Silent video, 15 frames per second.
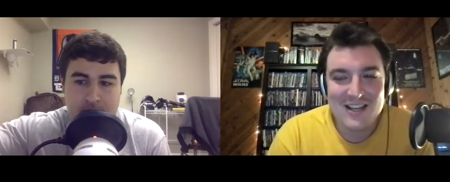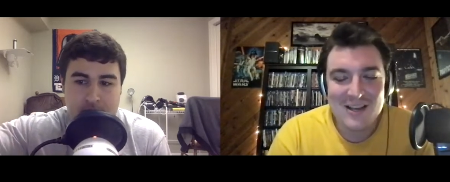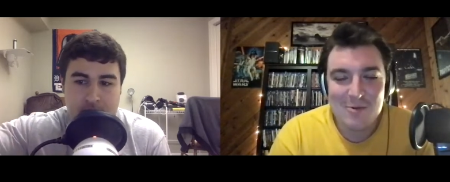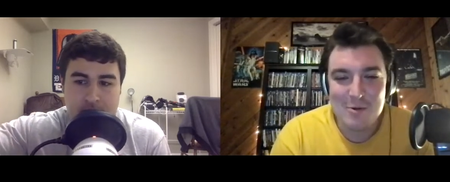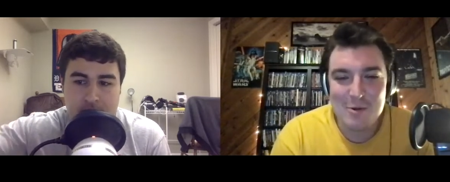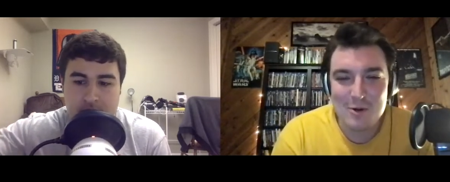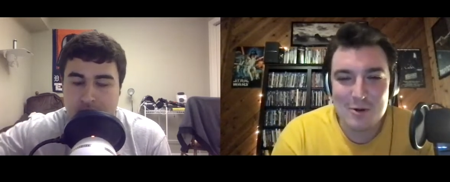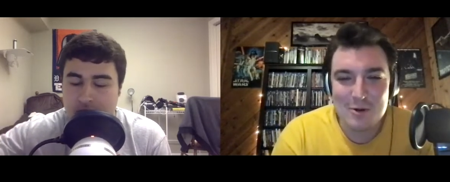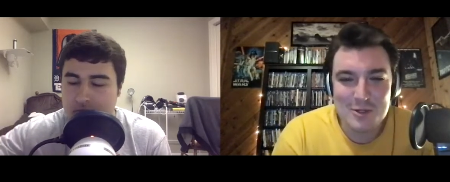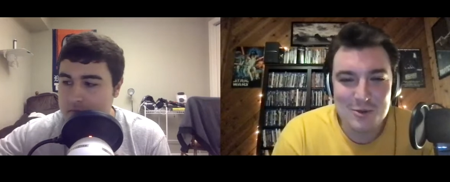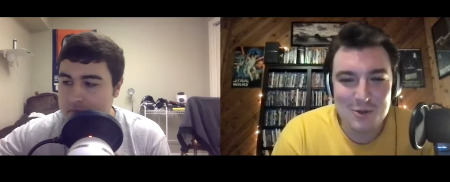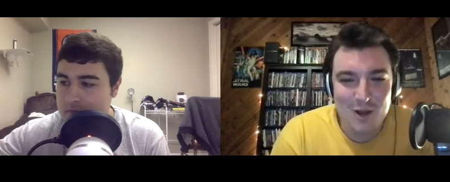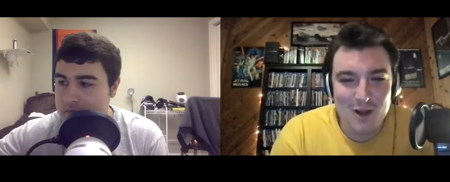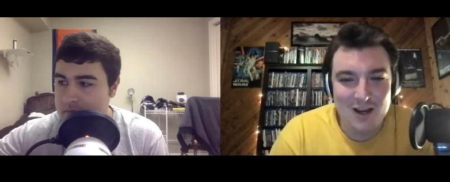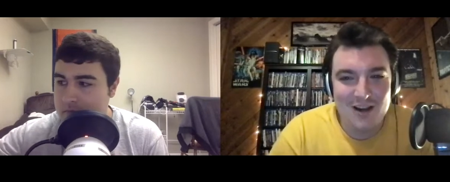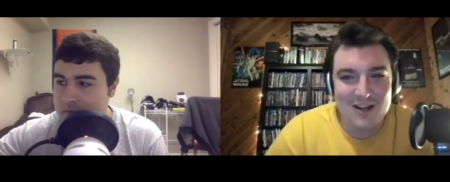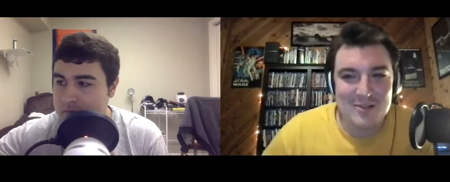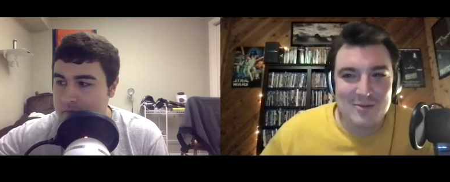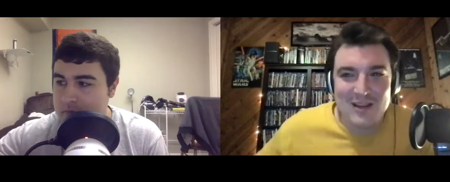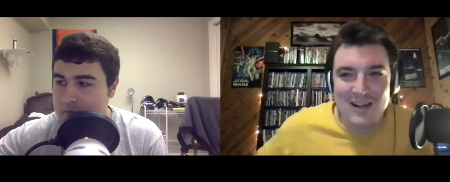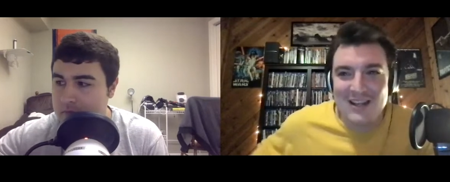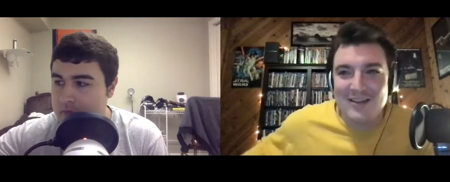Speaker 1: we won't go too long here because we
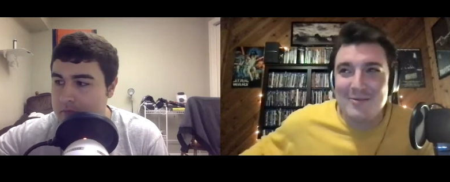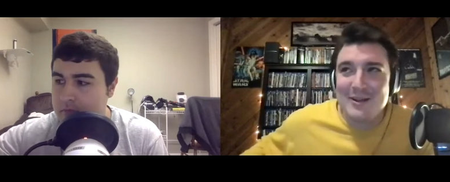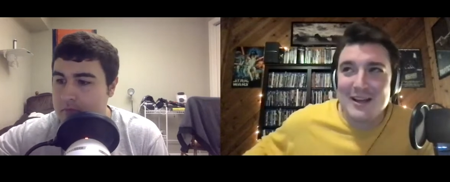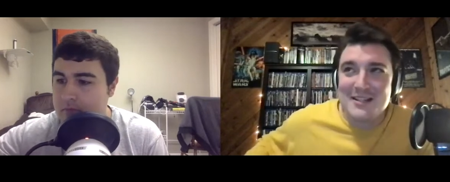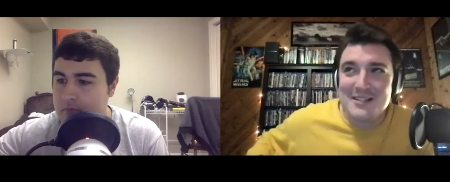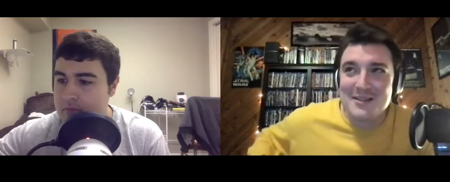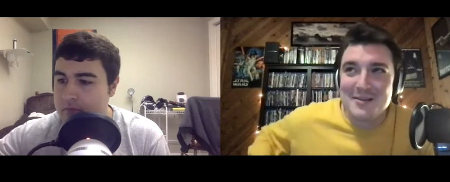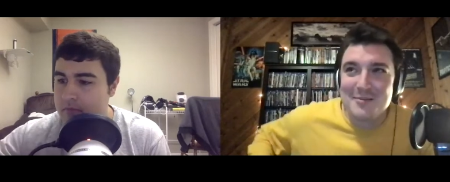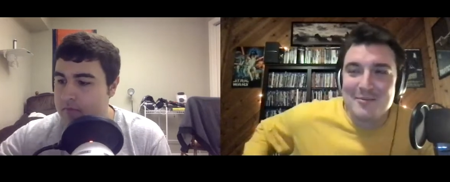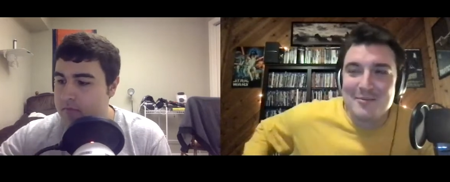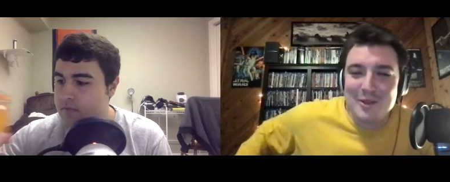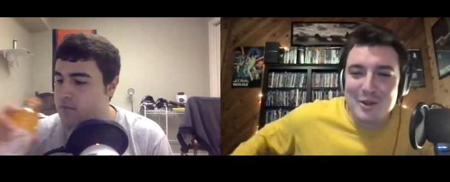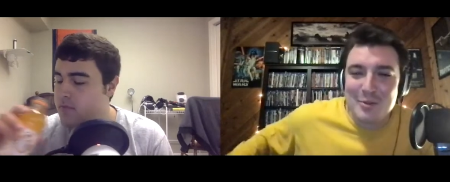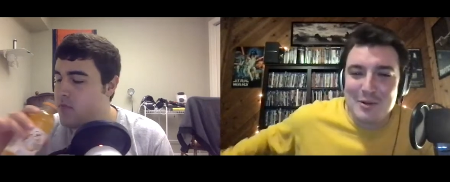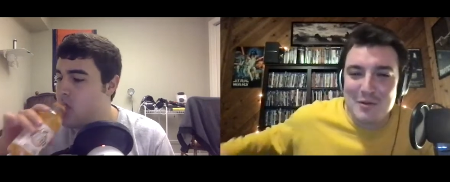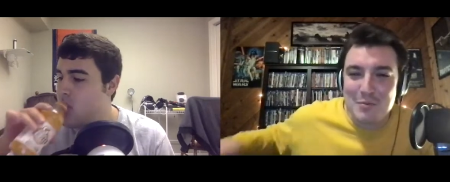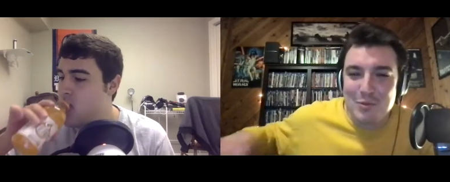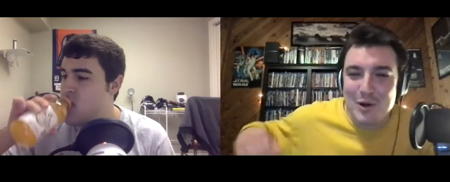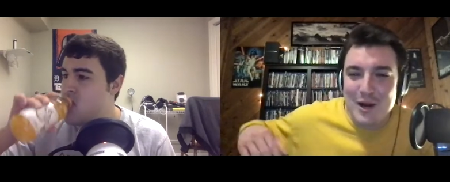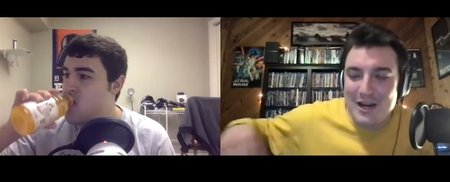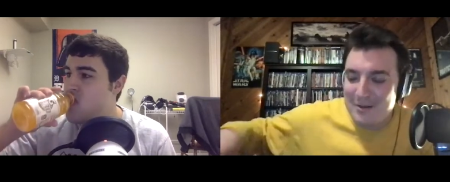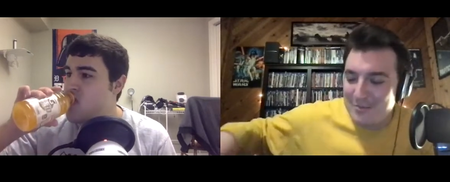got we got some a little bit of a
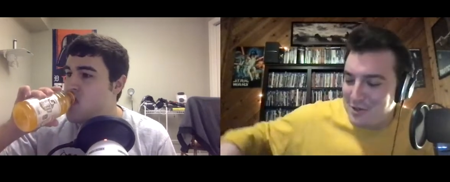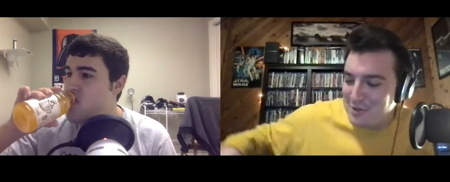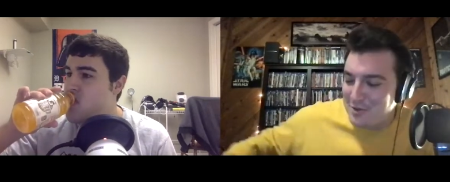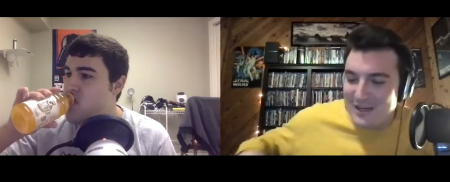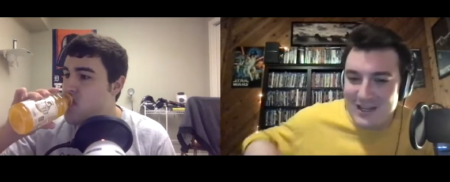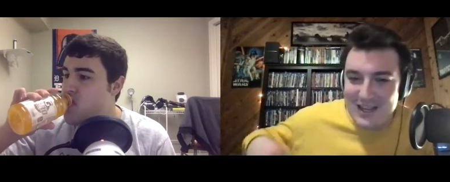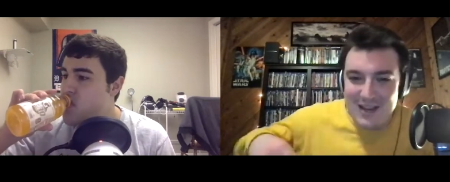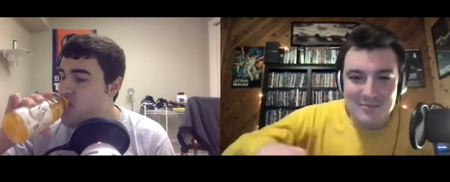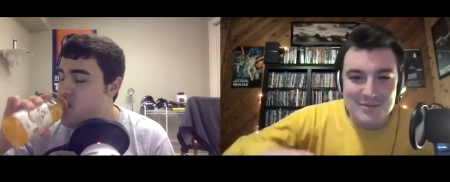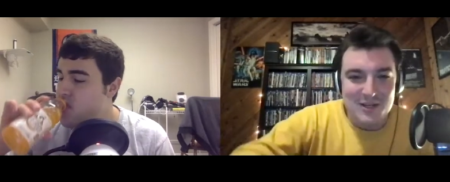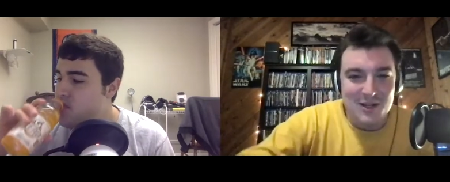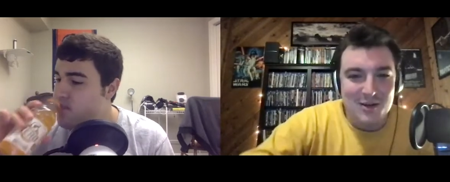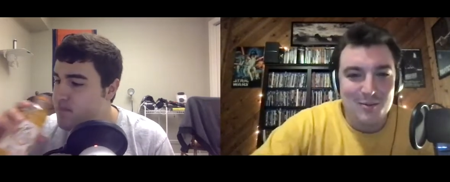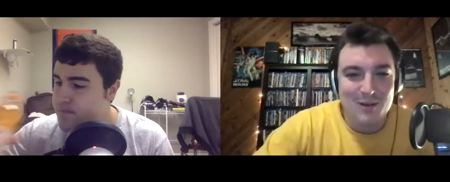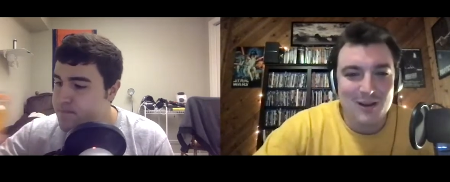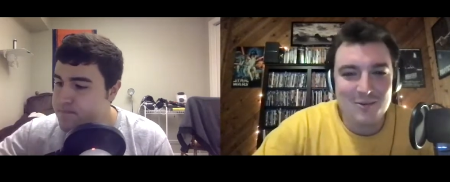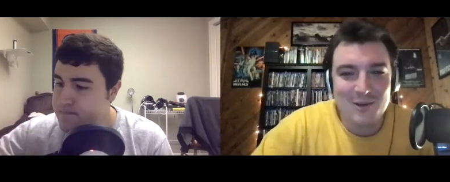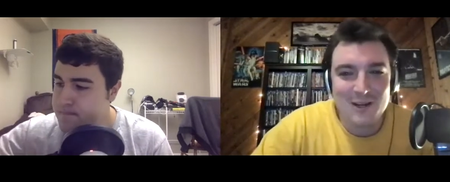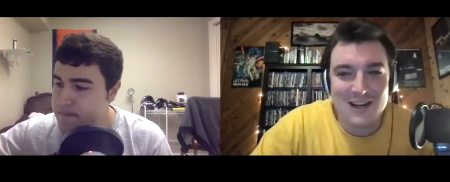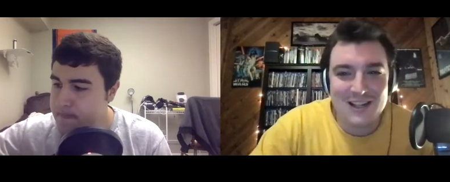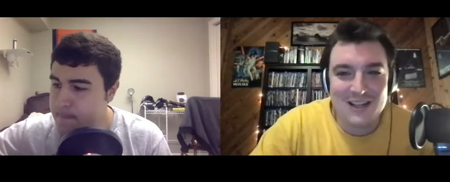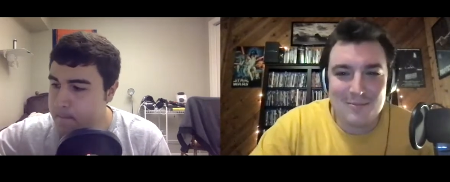break in between games here, but we got
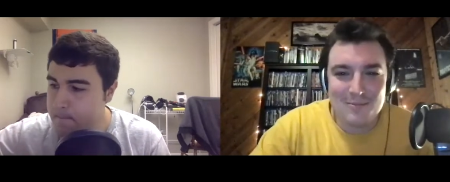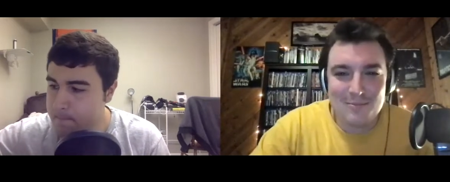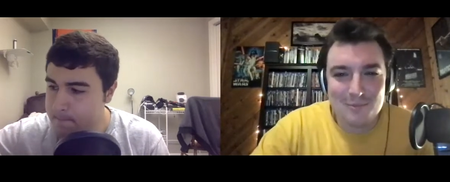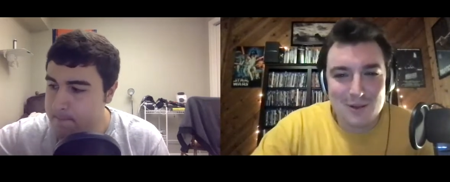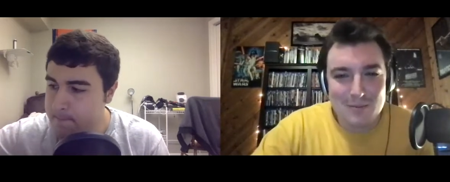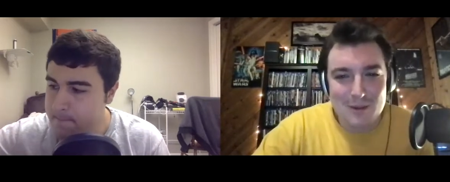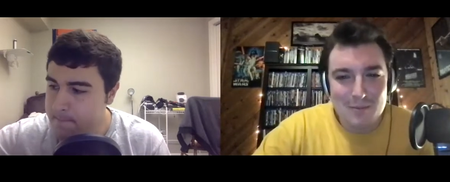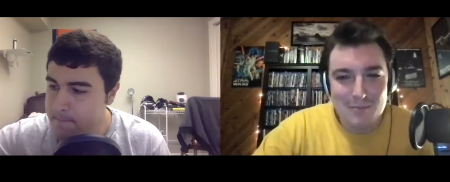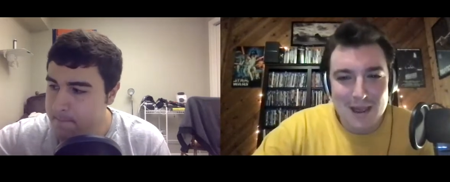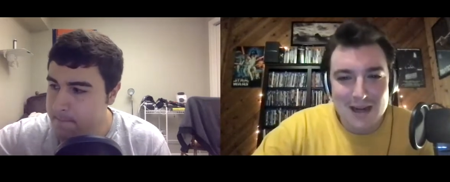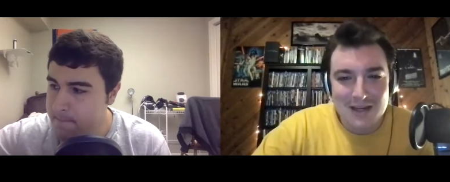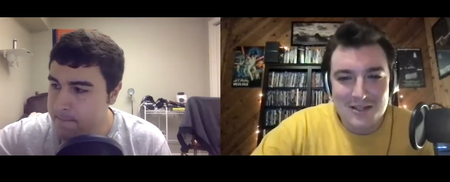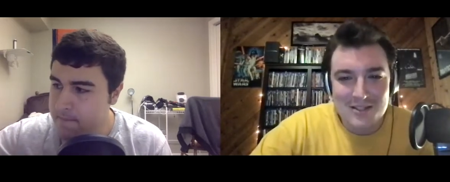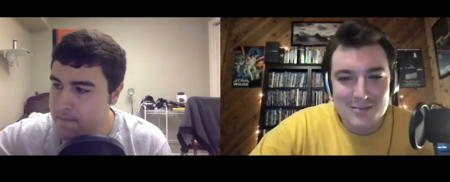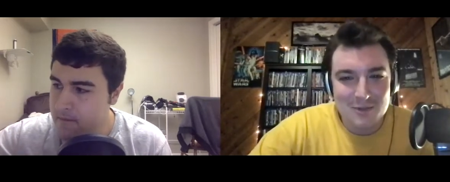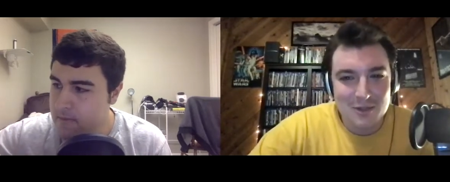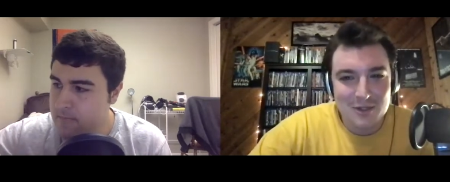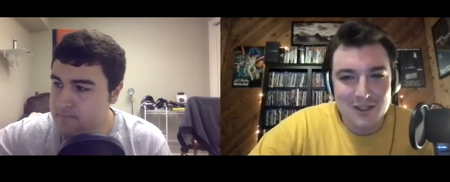to get get back to some good